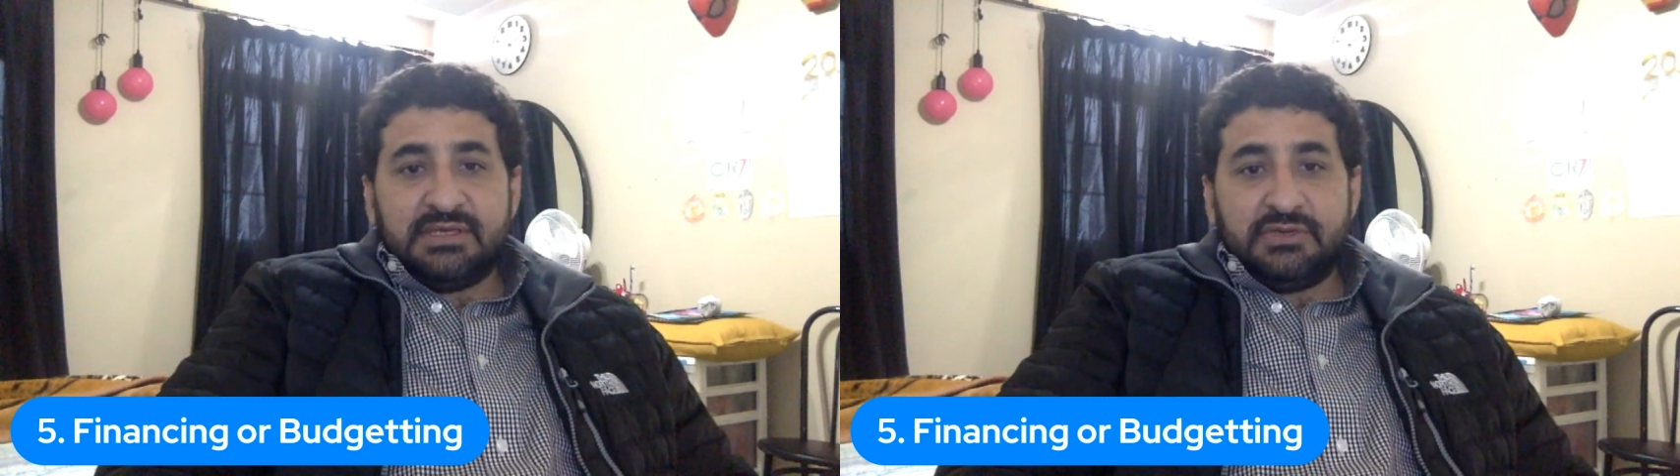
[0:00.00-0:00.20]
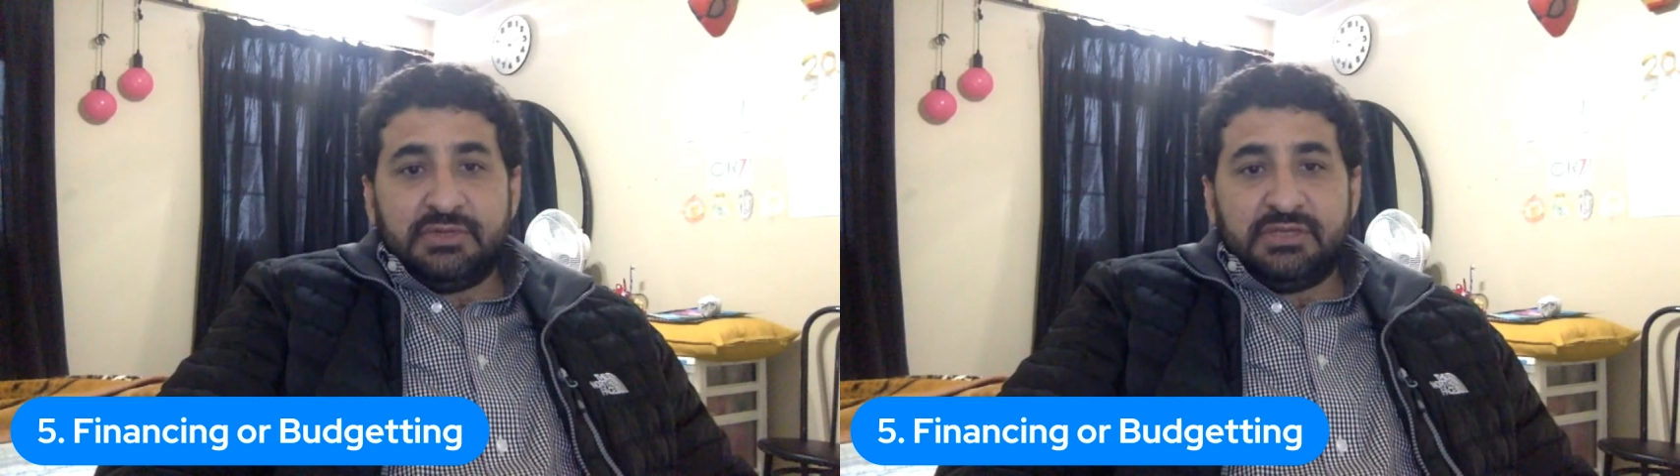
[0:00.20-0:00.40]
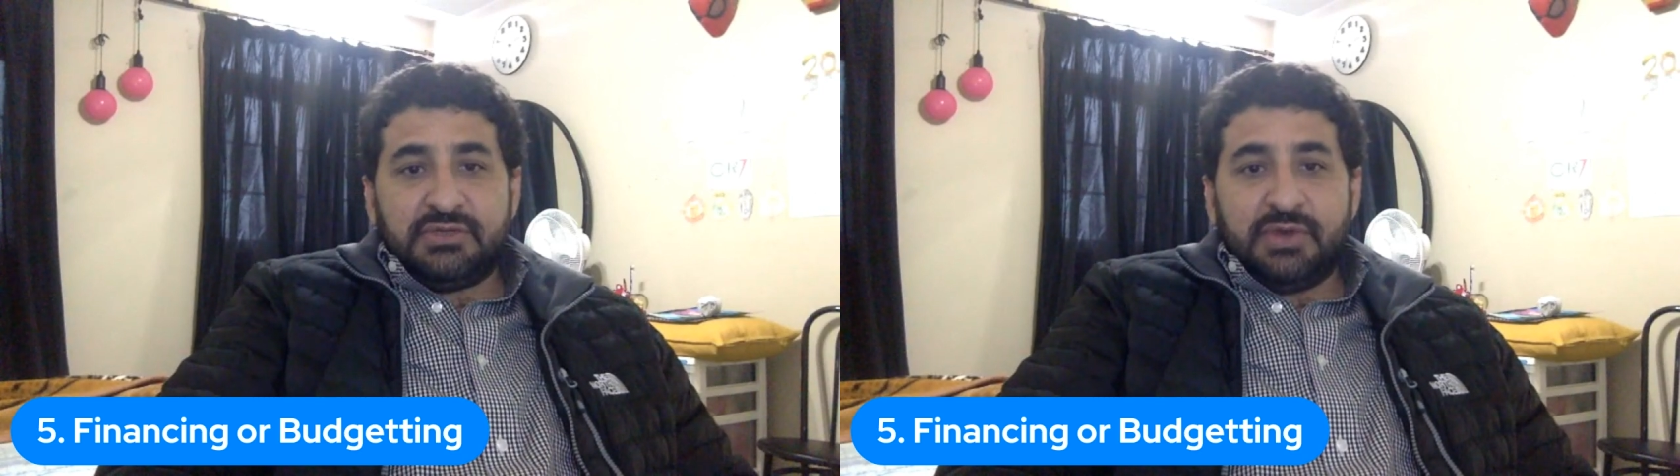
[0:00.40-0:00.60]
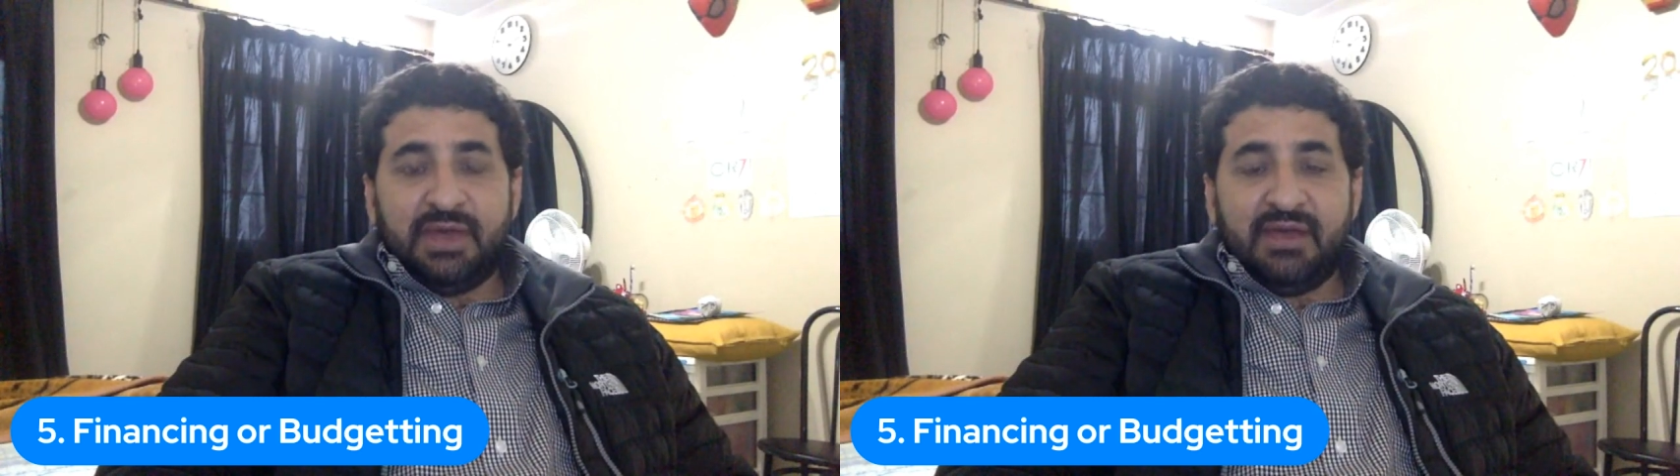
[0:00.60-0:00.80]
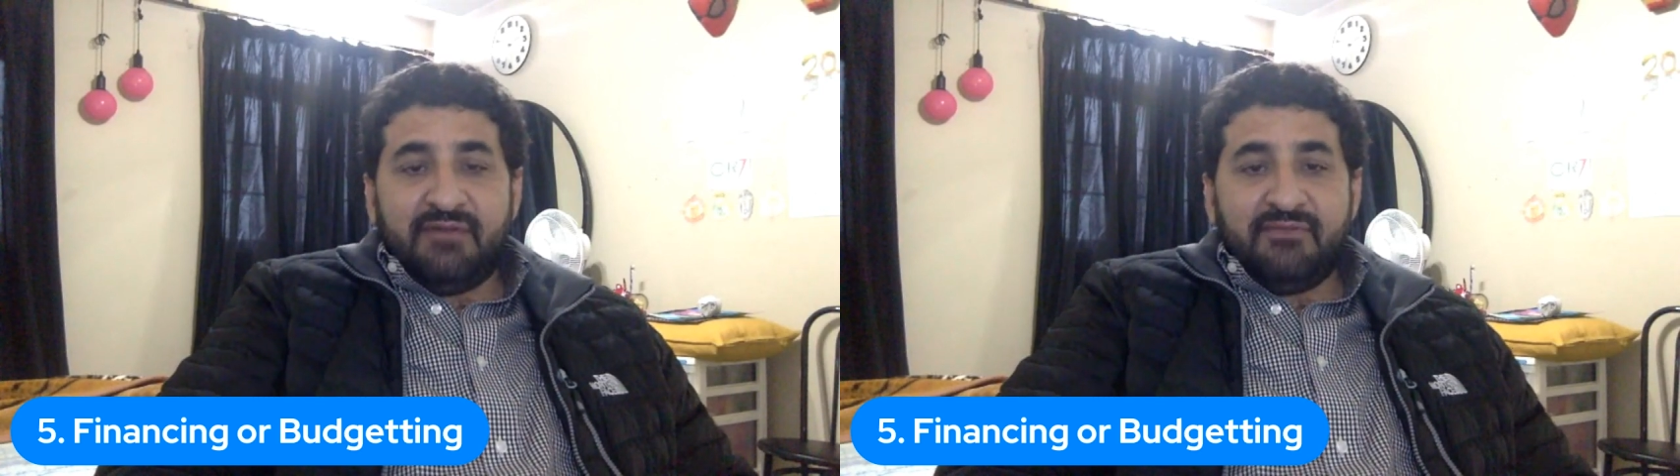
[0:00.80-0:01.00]
you need to
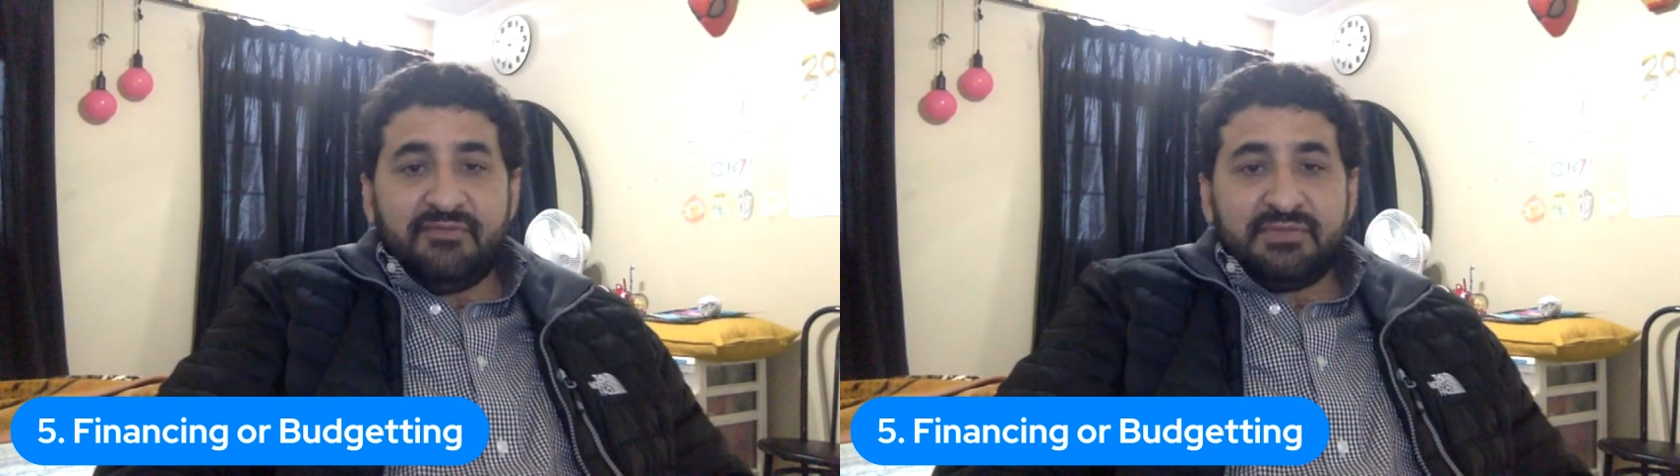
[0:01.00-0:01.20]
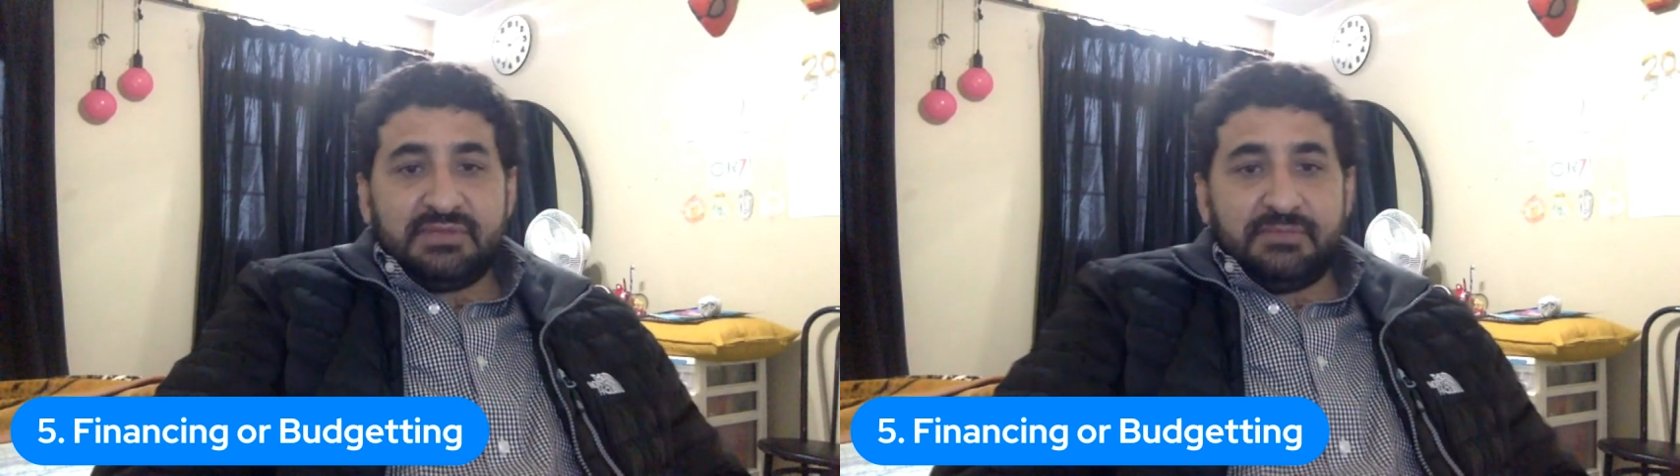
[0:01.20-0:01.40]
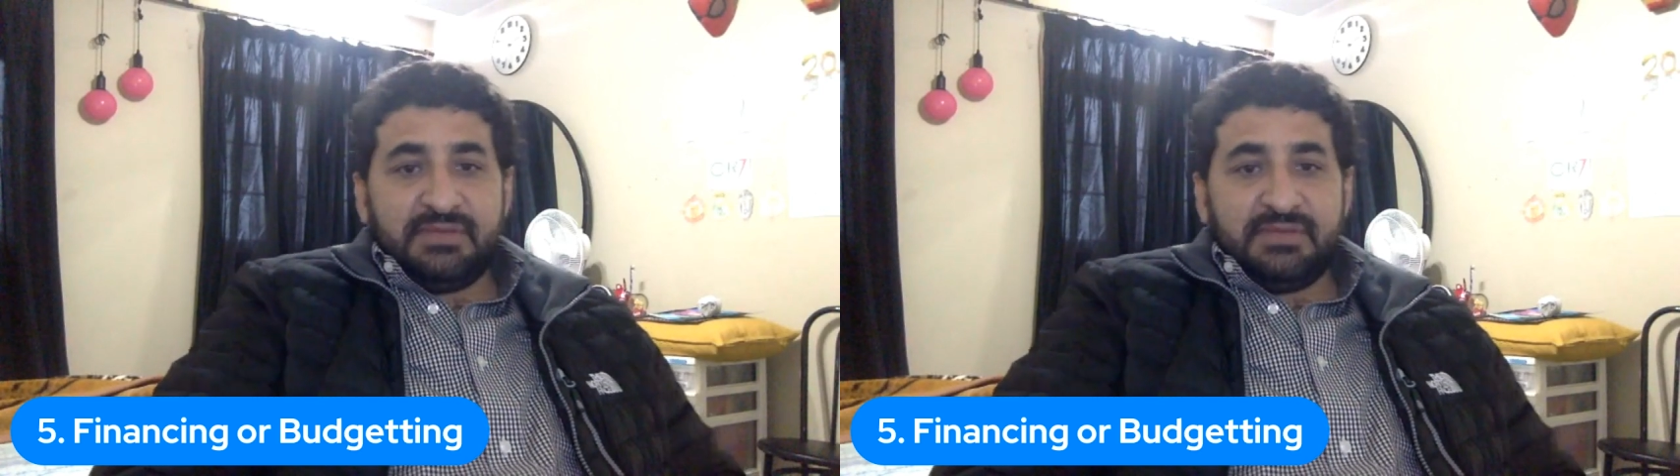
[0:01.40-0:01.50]
have the